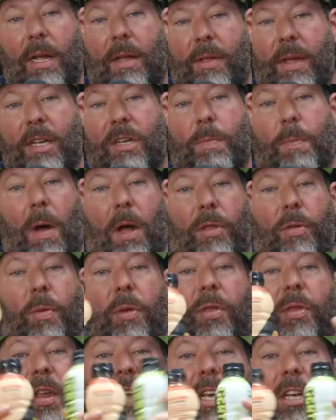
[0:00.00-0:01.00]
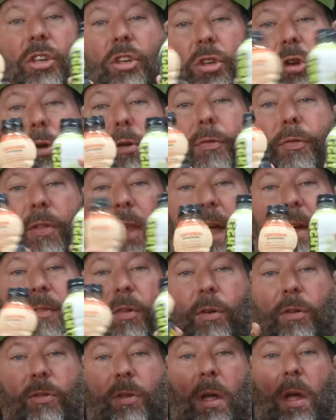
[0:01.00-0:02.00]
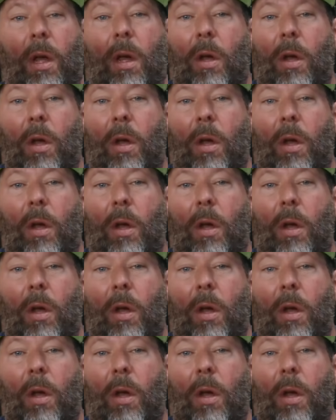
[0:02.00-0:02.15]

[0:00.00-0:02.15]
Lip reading: this month with these two flavors,